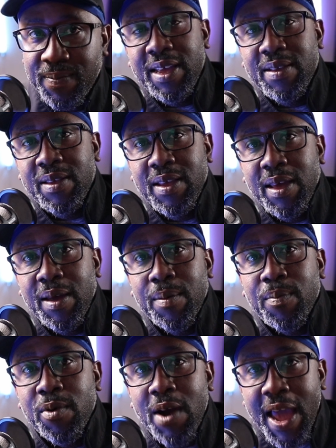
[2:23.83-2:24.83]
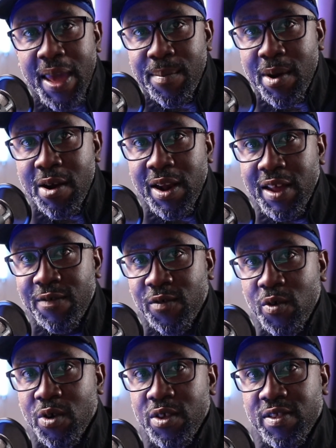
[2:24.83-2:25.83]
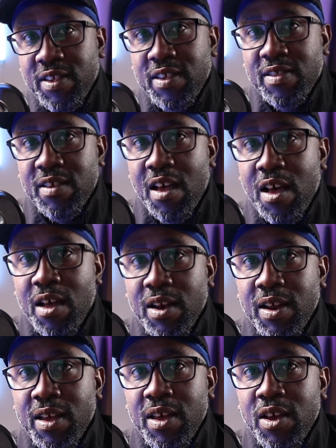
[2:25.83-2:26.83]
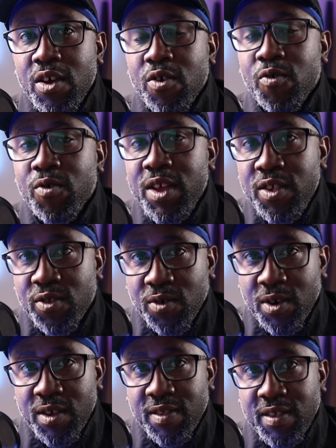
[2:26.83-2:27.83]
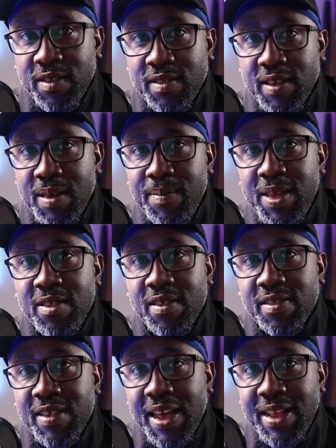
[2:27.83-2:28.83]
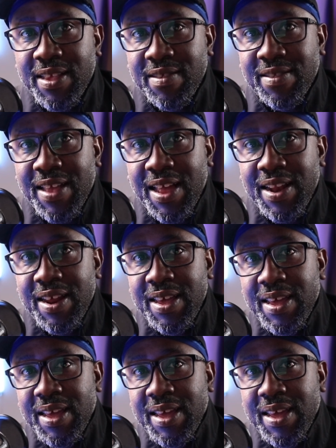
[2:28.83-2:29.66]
It primarily focuses on resources. It means societies that